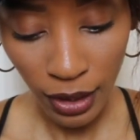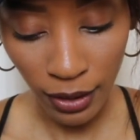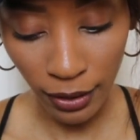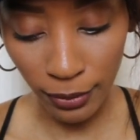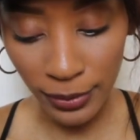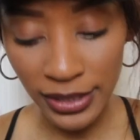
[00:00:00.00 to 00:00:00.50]

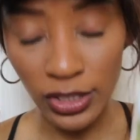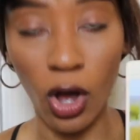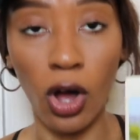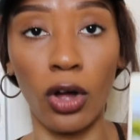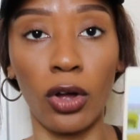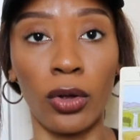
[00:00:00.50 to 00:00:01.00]
Um, it's
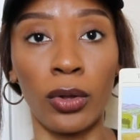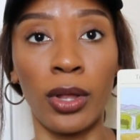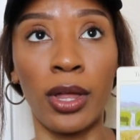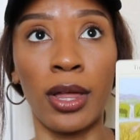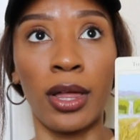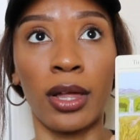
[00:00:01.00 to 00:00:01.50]
all
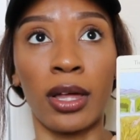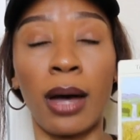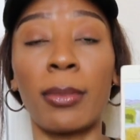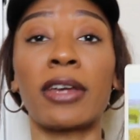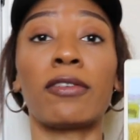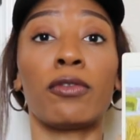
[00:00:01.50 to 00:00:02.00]

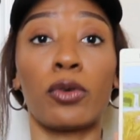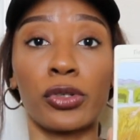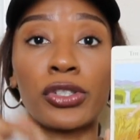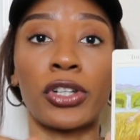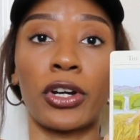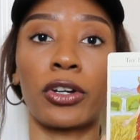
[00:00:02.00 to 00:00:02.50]
coming full
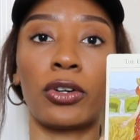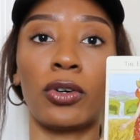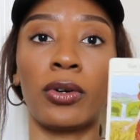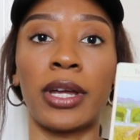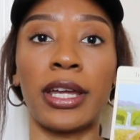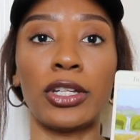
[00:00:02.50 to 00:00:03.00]

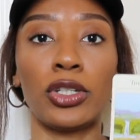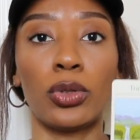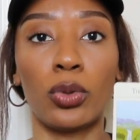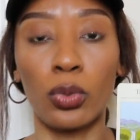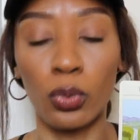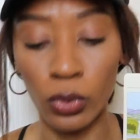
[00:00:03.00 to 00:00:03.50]
circle, and
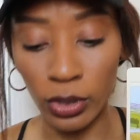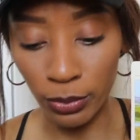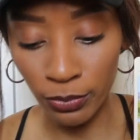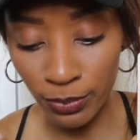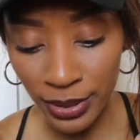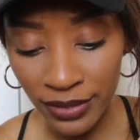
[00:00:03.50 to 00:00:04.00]
you
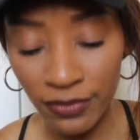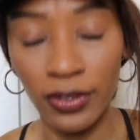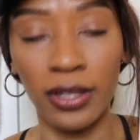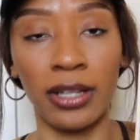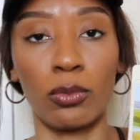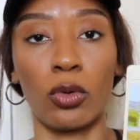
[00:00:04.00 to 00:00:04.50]
will be
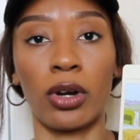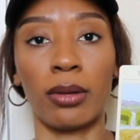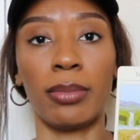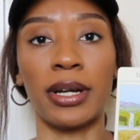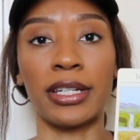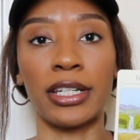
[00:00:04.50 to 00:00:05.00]
feeling more
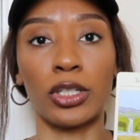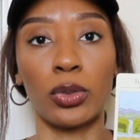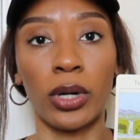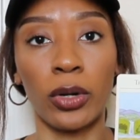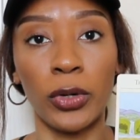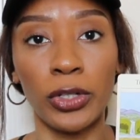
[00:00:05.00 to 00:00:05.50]
abundant. You
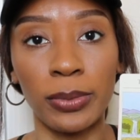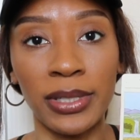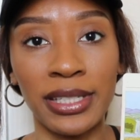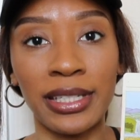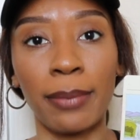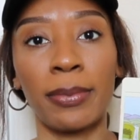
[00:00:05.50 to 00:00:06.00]
are going to be
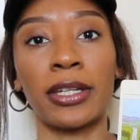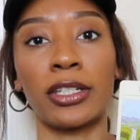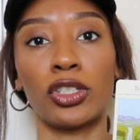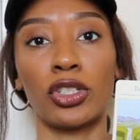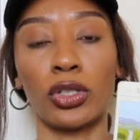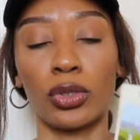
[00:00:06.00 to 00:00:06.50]
stepping
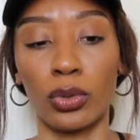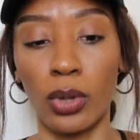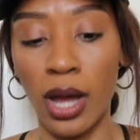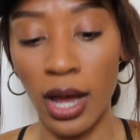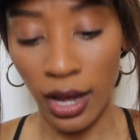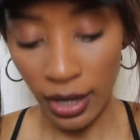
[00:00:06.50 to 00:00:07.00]
into
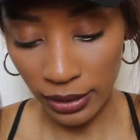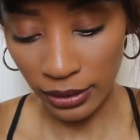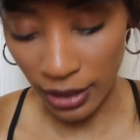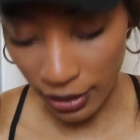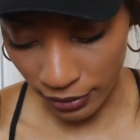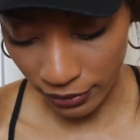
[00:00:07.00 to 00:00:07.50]
a
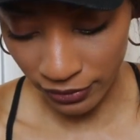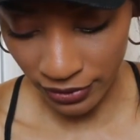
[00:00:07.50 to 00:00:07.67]
love